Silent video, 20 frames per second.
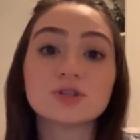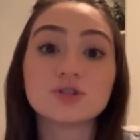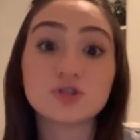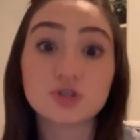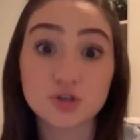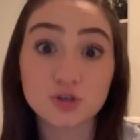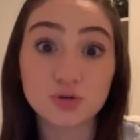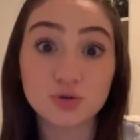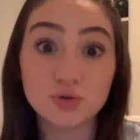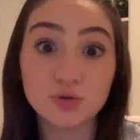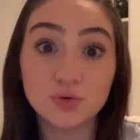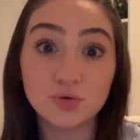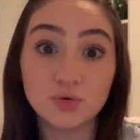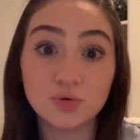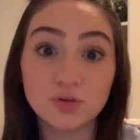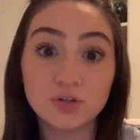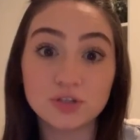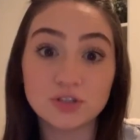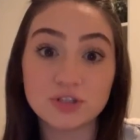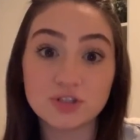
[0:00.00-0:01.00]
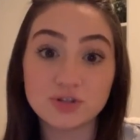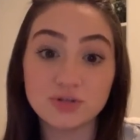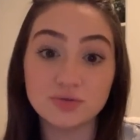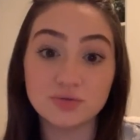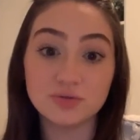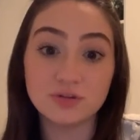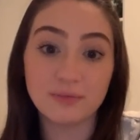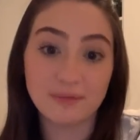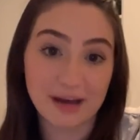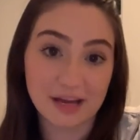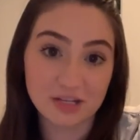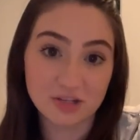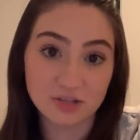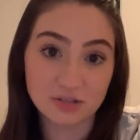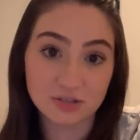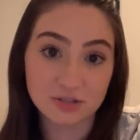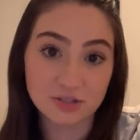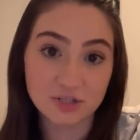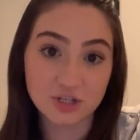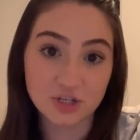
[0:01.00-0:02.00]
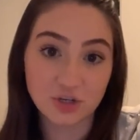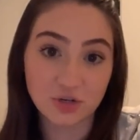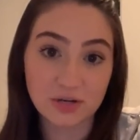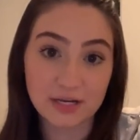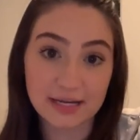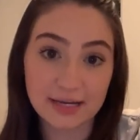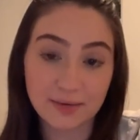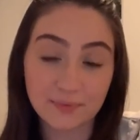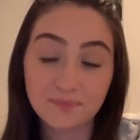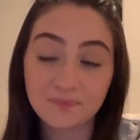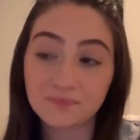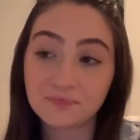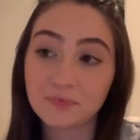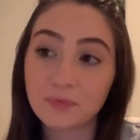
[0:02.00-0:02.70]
to do the bachelor's degree,